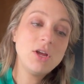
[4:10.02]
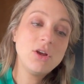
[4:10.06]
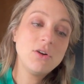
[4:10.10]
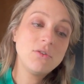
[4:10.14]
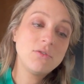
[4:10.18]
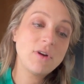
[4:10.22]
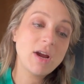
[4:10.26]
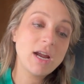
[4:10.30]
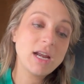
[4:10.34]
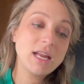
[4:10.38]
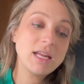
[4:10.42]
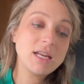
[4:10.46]

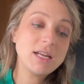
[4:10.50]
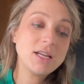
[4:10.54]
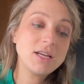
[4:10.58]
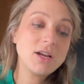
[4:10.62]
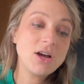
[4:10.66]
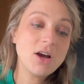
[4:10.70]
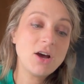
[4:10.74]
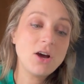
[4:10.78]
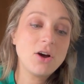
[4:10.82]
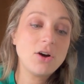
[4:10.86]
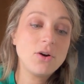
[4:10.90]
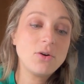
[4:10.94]
ready to
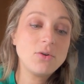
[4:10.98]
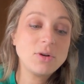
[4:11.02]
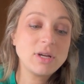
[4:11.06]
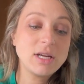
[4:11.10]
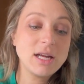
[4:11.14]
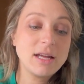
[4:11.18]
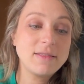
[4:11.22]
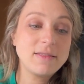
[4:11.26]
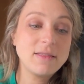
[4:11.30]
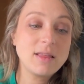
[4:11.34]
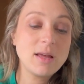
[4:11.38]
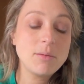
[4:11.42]
go,
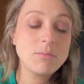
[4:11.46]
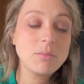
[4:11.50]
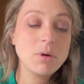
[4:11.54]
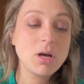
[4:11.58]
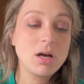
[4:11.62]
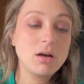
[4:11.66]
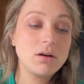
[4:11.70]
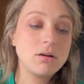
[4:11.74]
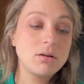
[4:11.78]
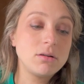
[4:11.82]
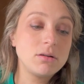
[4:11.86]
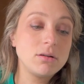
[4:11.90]
get them
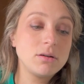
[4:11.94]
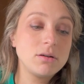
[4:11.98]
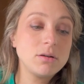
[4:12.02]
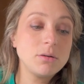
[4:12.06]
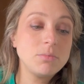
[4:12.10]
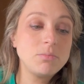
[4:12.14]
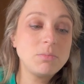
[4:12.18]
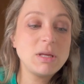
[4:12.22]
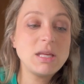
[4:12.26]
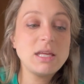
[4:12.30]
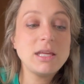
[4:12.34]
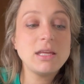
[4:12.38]

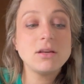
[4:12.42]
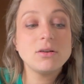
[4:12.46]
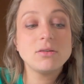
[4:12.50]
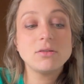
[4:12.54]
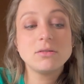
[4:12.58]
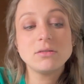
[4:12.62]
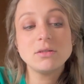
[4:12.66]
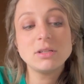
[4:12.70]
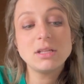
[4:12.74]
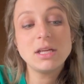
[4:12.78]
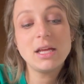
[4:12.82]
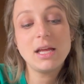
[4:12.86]
all
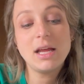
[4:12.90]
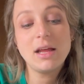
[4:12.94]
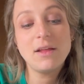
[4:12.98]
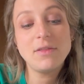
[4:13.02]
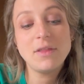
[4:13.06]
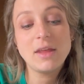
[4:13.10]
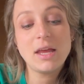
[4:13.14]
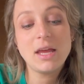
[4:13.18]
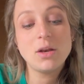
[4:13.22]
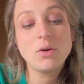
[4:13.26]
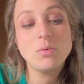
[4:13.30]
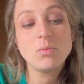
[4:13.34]
peeled,
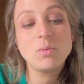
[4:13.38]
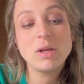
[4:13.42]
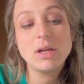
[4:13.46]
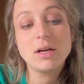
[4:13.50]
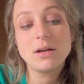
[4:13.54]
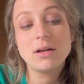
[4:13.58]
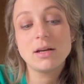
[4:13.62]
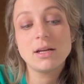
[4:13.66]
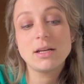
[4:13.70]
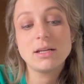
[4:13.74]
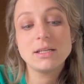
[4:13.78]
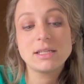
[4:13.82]
and then we
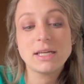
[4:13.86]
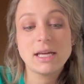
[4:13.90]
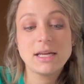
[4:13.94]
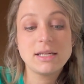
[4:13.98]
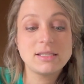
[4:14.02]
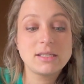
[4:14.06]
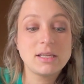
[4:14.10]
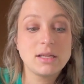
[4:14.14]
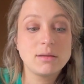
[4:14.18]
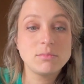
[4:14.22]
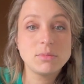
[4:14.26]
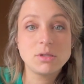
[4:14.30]
are going to
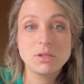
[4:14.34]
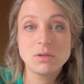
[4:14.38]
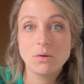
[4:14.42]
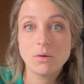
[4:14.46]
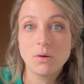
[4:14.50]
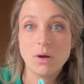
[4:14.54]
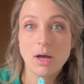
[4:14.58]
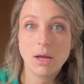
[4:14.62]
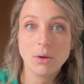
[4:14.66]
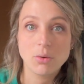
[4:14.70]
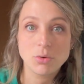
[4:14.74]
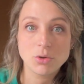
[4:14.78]
dice them. So
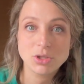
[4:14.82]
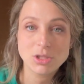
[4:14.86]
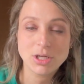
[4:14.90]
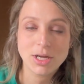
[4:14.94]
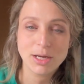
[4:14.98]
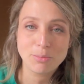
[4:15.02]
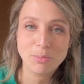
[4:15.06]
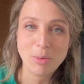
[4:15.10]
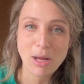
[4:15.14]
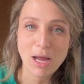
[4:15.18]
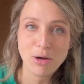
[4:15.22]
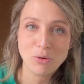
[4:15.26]
I will
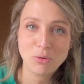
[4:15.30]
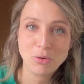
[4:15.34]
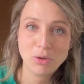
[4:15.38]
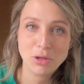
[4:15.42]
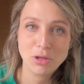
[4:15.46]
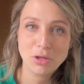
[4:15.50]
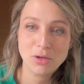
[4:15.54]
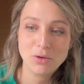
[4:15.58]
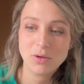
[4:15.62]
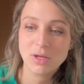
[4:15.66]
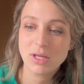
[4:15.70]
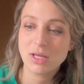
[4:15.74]
check back
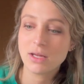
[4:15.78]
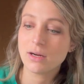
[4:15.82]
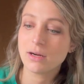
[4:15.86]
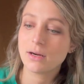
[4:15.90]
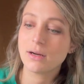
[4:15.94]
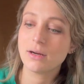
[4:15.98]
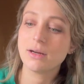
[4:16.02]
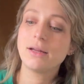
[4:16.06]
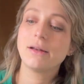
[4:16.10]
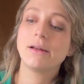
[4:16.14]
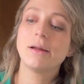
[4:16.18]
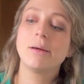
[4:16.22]
with you
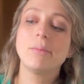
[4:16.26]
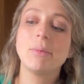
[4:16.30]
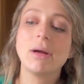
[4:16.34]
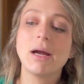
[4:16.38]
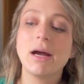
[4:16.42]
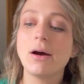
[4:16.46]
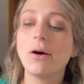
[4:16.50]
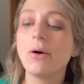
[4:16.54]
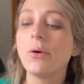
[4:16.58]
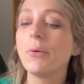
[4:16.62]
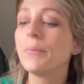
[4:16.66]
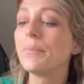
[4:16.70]
here in
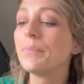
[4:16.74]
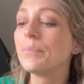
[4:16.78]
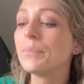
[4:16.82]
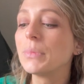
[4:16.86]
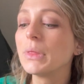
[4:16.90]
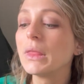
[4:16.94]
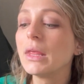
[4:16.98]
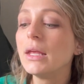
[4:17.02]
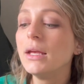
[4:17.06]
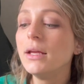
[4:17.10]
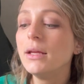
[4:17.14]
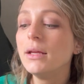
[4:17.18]
about
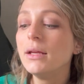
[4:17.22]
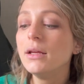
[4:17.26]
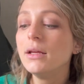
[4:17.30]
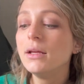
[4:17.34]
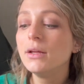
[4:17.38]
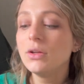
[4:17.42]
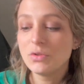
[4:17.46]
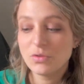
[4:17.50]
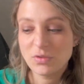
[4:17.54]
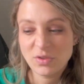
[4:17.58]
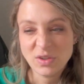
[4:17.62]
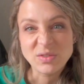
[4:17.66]

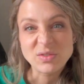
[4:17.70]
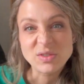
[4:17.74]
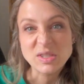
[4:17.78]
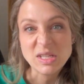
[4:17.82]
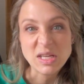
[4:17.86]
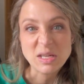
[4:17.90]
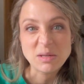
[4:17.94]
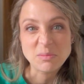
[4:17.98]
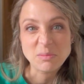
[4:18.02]
15